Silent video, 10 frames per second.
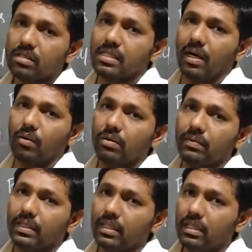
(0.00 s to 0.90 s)
sound
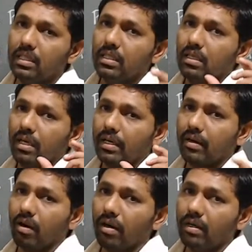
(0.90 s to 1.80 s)
word or a
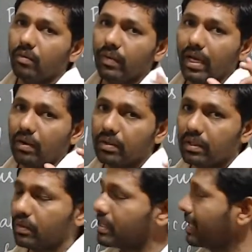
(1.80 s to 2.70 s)
noun, we have to use